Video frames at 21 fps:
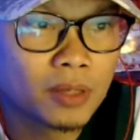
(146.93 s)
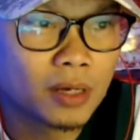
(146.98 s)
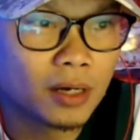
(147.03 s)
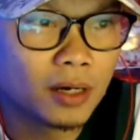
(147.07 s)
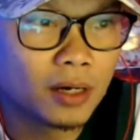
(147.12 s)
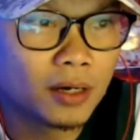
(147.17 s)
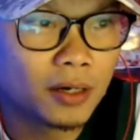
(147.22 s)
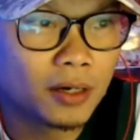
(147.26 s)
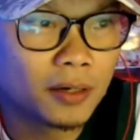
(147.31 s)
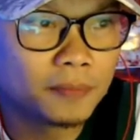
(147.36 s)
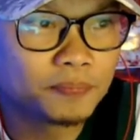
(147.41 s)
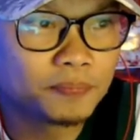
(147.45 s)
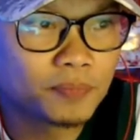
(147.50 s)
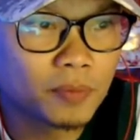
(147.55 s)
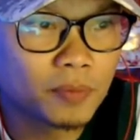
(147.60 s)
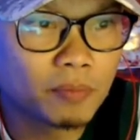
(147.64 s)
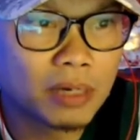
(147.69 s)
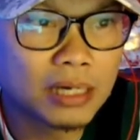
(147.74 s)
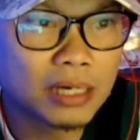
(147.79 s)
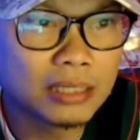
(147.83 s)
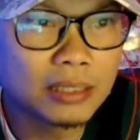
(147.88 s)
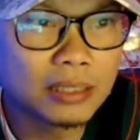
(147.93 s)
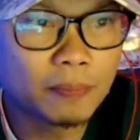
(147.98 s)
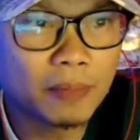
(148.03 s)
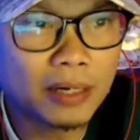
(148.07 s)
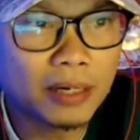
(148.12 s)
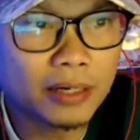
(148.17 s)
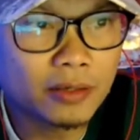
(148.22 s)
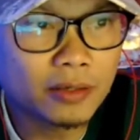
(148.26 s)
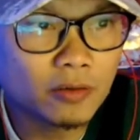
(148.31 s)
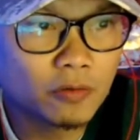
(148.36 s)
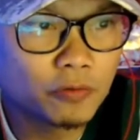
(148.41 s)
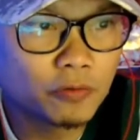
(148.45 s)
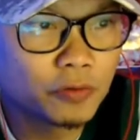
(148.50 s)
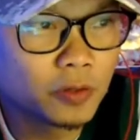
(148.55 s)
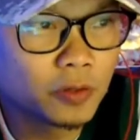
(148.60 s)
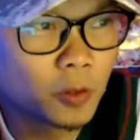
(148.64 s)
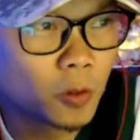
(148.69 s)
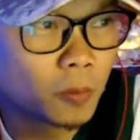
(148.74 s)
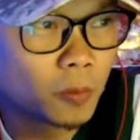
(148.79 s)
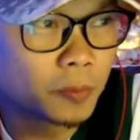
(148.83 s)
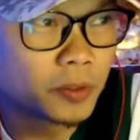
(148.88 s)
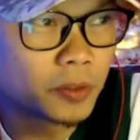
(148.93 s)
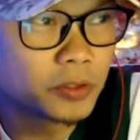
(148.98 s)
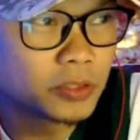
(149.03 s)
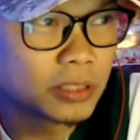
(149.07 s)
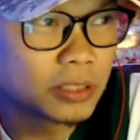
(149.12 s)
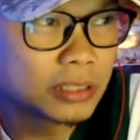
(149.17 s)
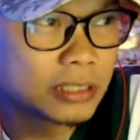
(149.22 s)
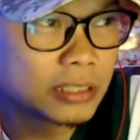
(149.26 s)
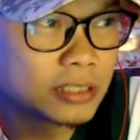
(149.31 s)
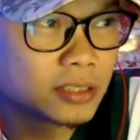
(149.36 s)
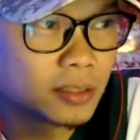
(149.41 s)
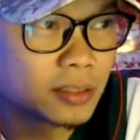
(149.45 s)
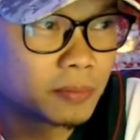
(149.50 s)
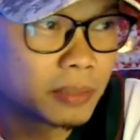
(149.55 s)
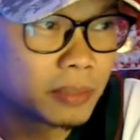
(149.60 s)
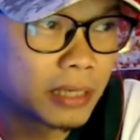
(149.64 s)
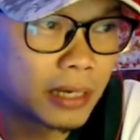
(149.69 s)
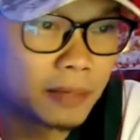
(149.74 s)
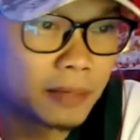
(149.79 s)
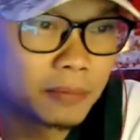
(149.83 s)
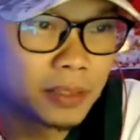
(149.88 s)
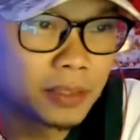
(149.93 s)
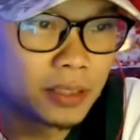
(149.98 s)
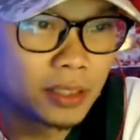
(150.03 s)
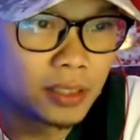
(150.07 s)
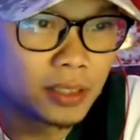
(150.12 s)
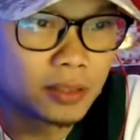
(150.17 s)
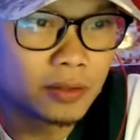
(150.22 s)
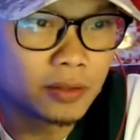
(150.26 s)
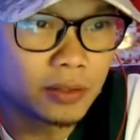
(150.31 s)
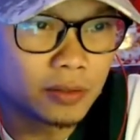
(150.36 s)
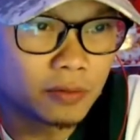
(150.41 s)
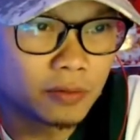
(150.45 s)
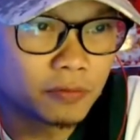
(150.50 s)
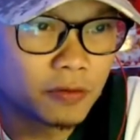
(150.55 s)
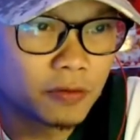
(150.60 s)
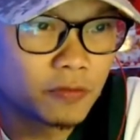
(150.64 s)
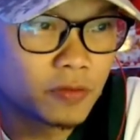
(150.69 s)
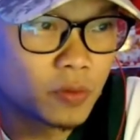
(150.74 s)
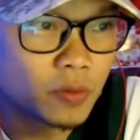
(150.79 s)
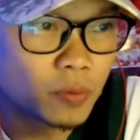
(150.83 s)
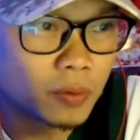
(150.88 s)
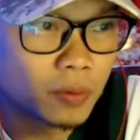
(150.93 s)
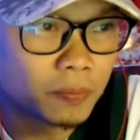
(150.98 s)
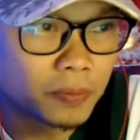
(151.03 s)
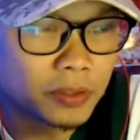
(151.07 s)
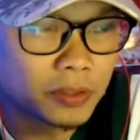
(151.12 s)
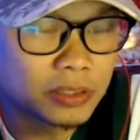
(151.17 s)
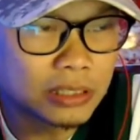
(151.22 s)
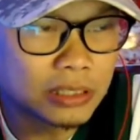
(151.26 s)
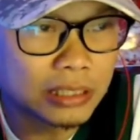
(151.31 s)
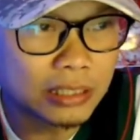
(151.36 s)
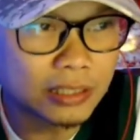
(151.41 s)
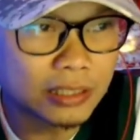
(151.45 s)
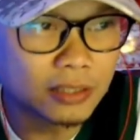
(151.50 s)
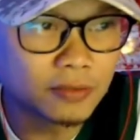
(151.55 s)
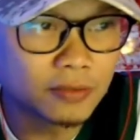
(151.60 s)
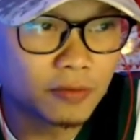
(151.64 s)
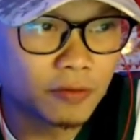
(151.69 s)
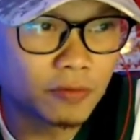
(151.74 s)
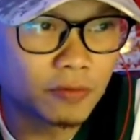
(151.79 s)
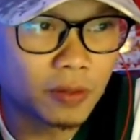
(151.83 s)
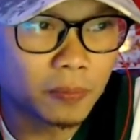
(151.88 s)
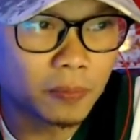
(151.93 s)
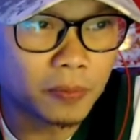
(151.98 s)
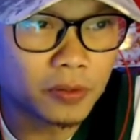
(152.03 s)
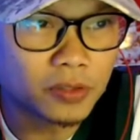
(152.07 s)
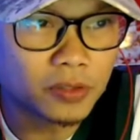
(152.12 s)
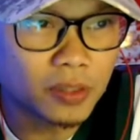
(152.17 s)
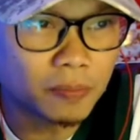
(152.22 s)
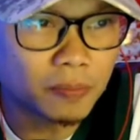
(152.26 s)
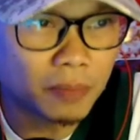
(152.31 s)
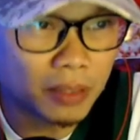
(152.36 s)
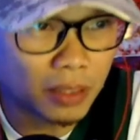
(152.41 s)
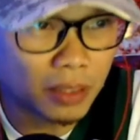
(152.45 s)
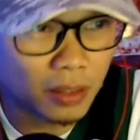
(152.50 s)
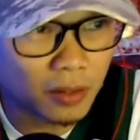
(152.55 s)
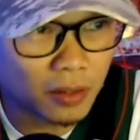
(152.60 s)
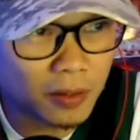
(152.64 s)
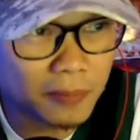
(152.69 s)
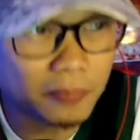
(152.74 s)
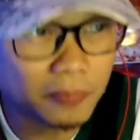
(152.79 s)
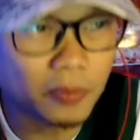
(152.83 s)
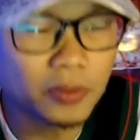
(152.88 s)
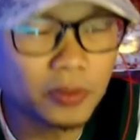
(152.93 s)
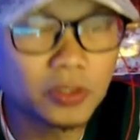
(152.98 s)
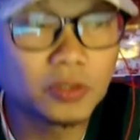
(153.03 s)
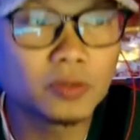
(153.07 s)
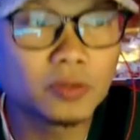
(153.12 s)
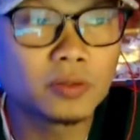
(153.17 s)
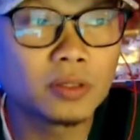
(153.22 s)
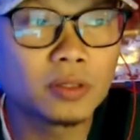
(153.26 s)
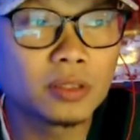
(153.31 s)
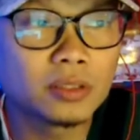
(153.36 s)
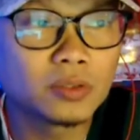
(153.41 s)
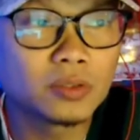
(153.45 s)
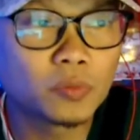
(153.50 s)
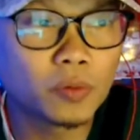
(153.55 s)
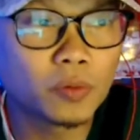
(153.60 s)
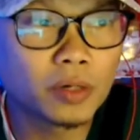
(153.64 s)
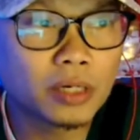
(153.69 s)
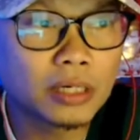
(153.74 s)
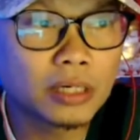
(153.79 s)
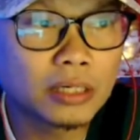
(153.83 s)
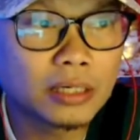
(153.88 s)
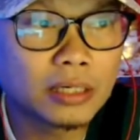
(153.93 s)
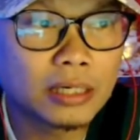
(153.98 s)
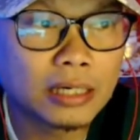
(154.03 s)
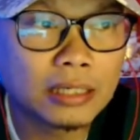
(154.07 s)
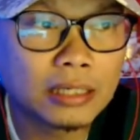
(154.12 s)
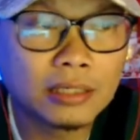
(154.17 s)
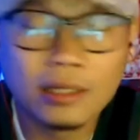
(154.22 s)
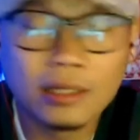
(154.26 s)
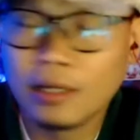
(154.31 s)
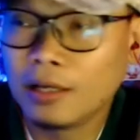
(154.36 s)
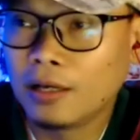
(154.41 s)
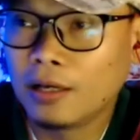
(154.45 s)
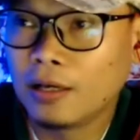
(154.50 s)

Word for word: Um, maganda pa nga yung field goal percentage ng Miami dito, you know, fifty-one percent against fifty percent, but the three-point shooting is working again